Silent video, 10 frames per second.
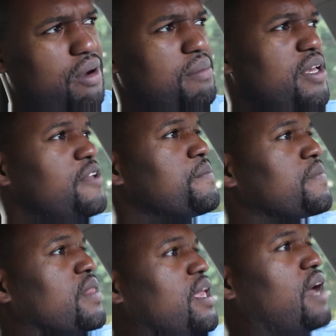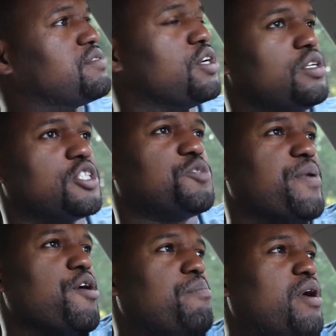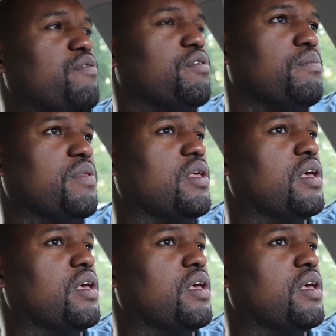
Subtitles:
I mean, I turned a spare bedroom,